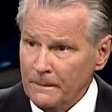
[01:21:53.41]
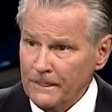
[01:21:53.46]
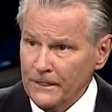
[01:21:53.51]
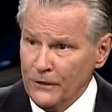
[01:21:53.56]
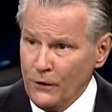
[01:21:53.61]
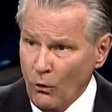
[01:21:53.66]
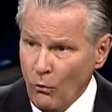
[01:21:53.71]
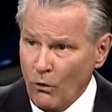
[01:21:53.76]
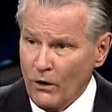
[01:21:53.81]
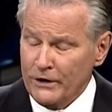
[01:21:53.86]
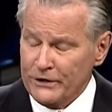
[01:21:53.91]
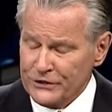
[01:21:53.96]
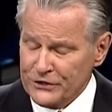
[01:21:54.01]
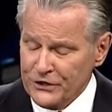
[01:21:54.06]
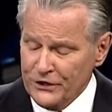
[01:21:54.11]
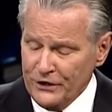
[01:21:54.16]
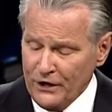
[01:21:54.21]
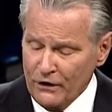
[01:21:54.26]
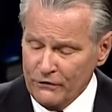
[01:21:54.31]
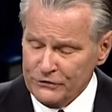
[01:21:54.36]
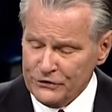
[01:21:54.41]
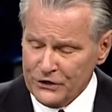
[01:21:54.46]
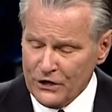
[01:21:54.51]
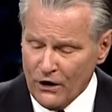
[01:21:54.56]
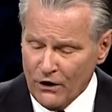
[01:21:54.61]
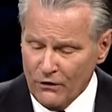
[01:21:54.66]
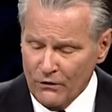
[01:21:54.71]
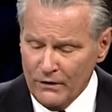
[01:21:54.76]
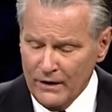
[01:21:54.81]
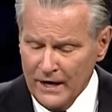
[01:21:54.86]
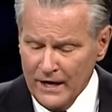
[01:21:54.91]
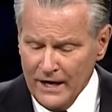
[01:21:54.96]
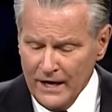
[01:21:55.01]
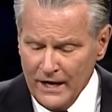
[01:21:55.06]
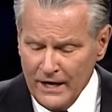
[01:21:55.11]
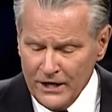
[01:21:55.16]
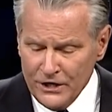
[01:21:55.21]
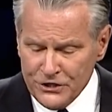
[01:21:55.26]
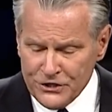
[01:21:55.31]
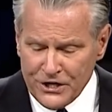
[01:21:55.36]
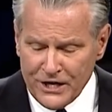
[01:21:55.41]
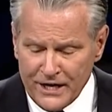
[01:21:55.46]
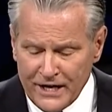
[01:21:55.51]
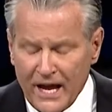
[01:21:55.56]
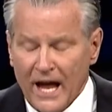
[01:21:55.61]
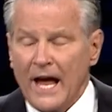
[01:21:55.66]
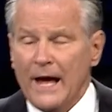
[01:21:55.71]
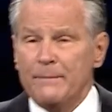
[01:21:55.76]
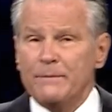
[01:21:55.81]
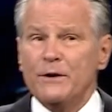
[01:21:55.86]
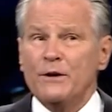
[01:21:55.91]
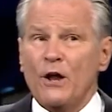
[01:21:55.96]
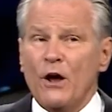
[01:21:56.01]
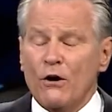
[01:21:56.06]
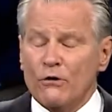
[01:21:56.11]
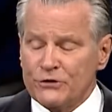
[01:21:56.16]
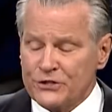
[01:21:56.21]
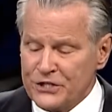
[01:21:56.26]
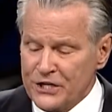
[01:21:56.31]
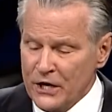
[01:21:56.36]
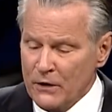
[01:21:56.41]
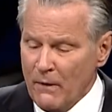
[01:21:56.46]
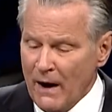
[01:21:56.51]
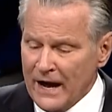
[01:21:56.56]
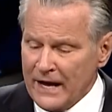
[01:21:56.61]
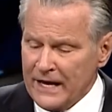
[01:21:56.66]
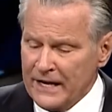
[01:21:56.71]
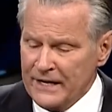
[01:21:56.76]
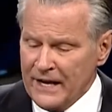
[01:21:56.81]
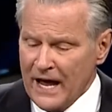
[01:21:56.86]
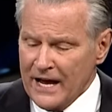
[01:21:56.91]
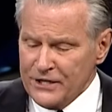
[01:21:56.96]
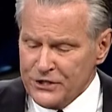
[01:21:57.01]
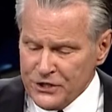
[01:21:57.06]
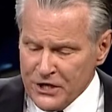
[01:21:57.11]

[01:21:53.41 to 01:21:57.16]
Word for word: The word is gnosko. She came to know, she recognized,